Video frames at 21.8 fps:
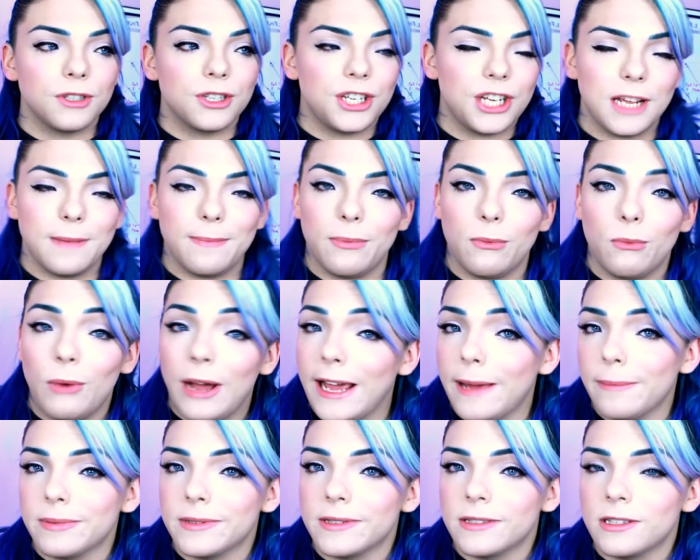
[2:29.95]
cheap
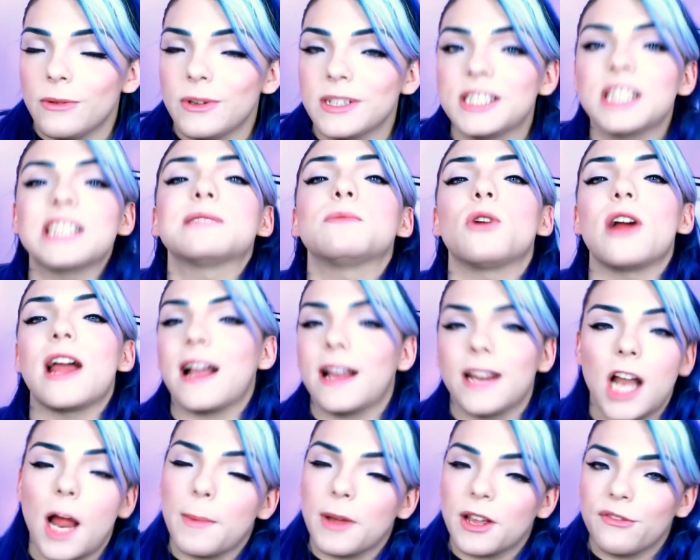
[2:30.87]
wipes. So it's just more
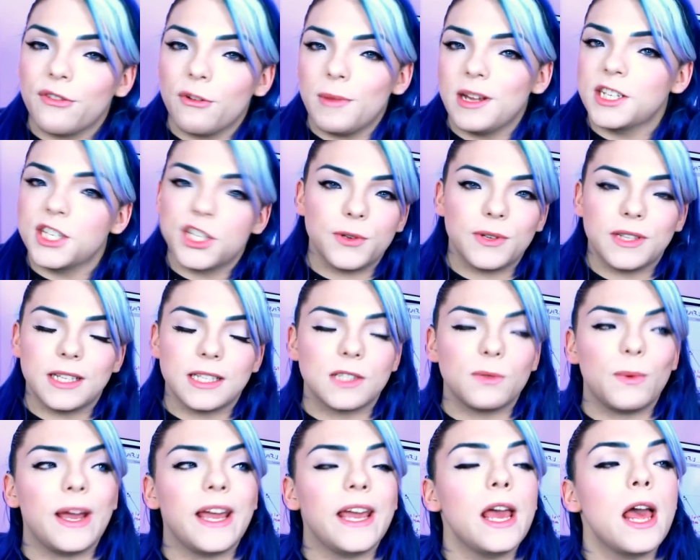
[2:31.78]
economic for me to do it
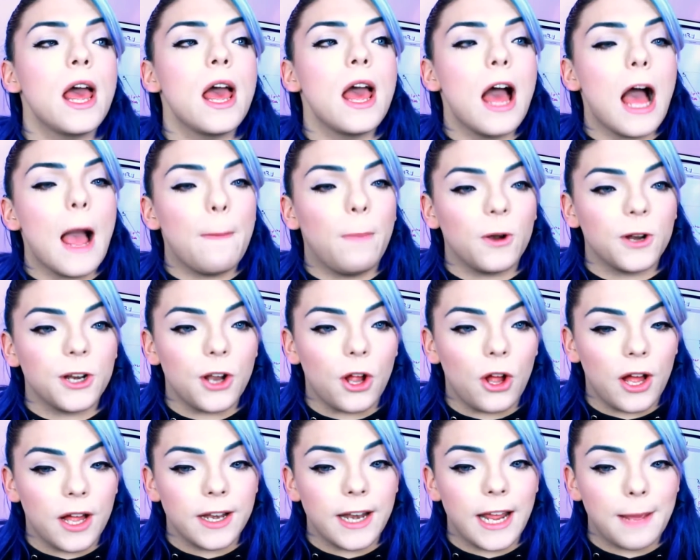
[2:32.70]
this way. I put it
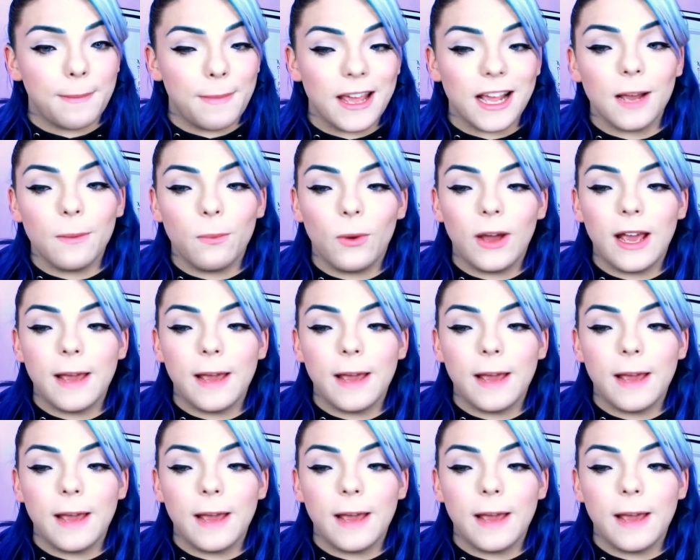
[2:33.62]
on a makeup